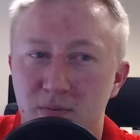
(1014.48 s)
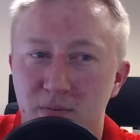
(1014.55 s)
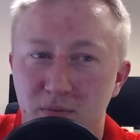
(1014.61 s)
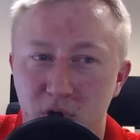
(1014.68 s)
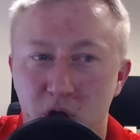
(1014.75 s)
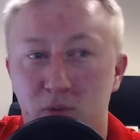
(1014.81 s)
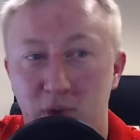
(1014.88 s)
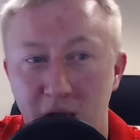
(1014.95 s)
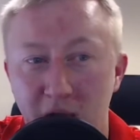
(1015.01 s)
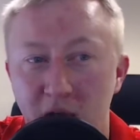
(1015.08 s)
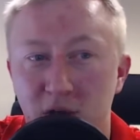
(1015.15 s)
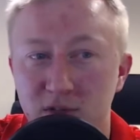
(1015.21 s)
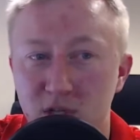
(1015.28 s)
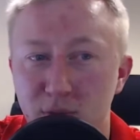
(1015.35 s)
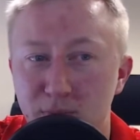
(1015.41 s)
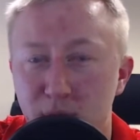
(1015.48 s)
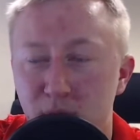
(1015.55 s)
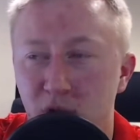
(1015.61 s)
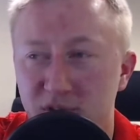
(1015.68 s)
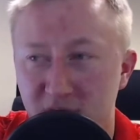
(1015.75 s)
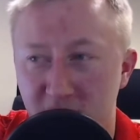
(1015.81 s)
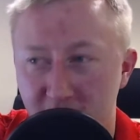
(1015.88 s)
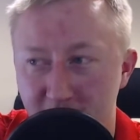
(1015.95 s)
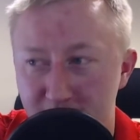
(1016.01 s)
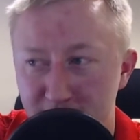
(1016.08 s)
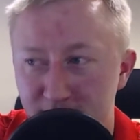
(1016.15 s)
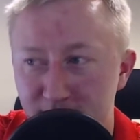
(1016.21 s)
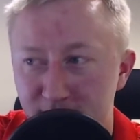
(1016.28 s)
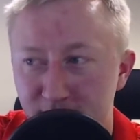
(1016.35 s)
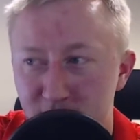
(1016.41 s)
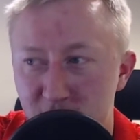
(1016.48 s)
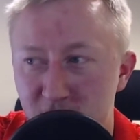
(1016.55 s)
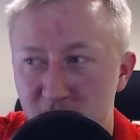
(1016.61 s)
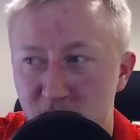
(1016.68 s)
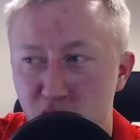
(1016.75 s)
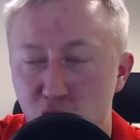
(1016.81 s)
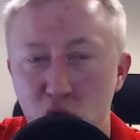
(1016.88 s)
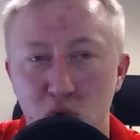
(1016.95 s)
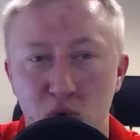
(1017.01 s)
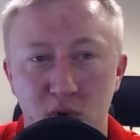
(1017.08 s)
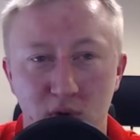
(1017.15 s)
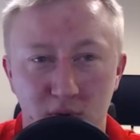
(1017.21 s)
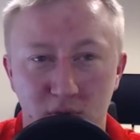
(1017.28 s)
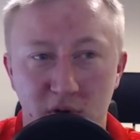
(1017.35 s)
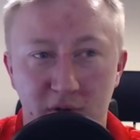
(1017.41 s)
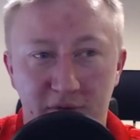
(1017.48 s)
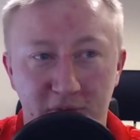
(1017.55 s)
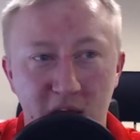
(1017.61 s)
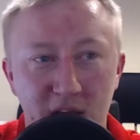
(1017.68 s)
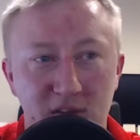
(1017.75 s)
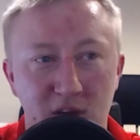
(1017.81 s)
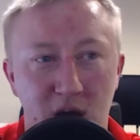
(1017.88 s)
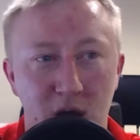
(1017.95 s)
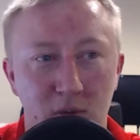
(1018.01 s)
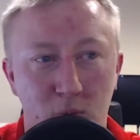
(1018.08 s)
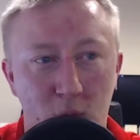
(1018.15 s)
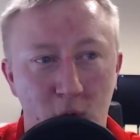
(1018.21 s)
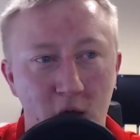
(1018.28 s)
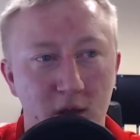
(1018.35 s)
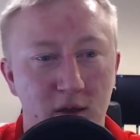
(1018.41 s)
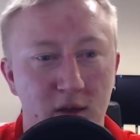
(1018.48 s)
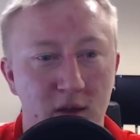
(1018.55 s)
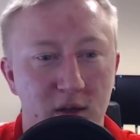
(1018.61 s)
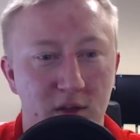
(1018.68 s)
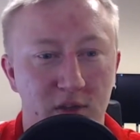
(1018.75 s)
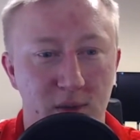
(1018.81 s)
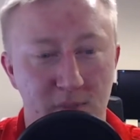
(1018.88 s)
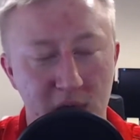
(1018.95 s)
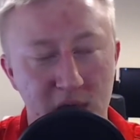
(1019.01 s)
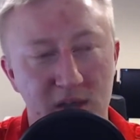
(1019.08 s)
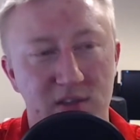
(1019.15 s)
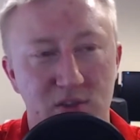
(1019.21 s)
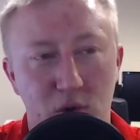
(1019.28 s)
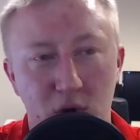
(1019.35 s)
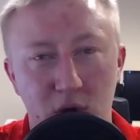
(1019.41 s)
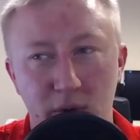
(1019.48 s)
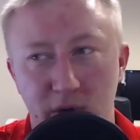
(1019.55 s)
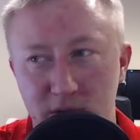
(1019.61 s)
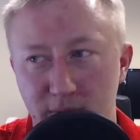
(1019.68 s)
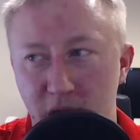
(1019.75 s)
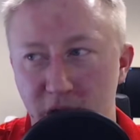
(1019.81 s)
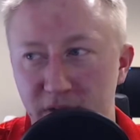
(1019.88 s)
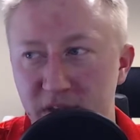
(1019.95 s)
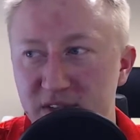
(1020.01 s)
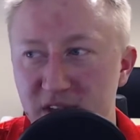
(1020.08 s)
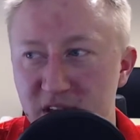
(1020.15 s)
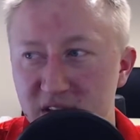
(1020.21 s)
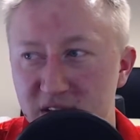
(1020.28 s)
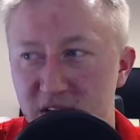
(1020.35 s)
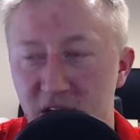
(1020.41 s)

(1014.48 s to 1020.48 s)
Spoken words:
around Super Bowl time to reflect on what the big story was about this season.